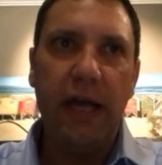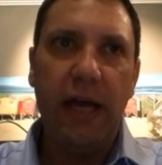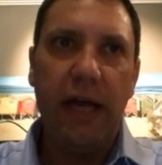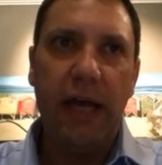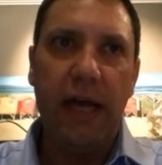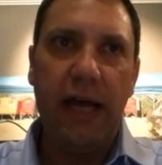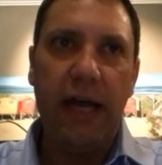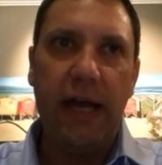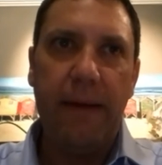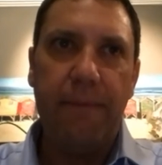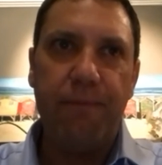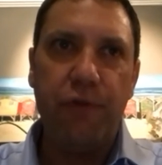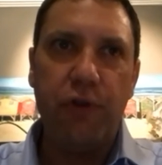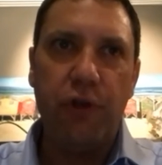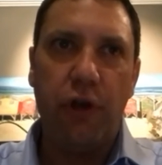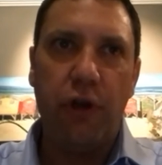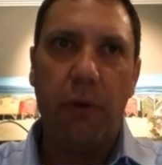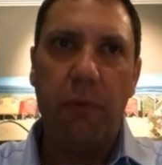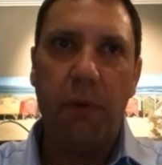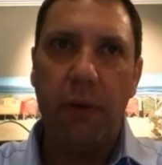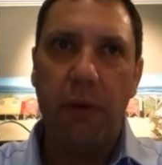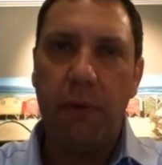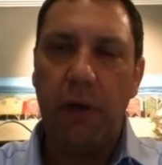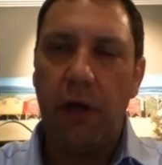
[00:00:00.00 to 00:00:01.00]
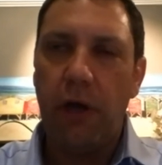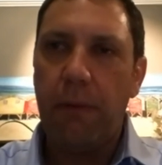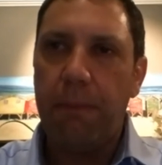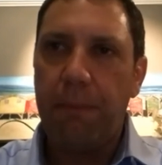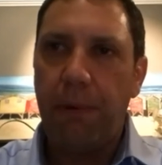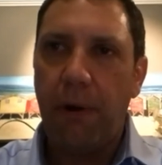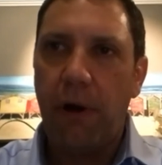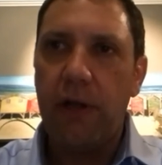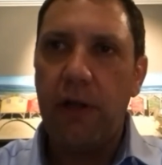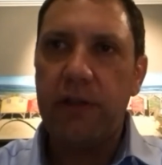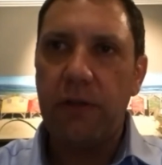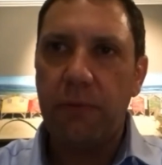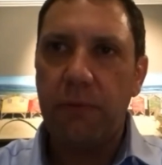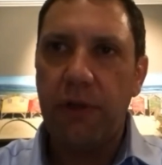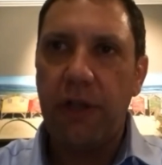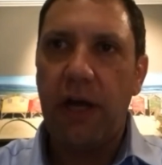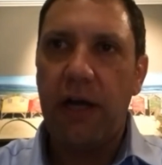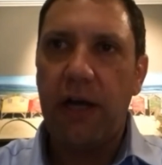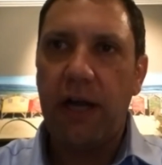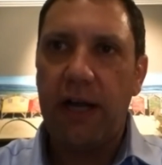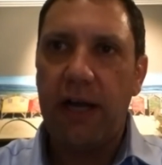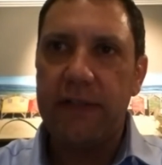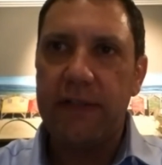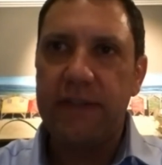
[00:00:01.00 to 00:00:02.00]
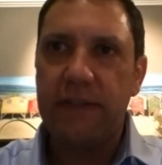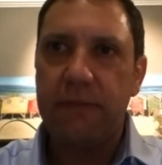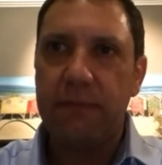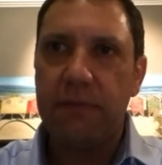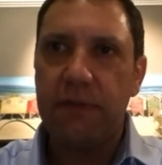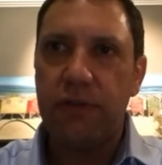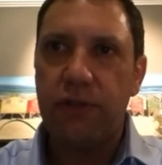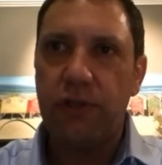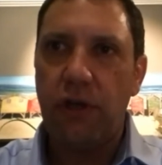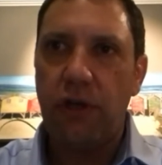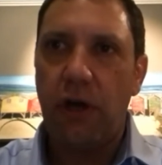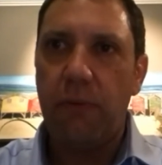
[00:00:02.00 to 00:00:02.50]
We're going to partner with our customers.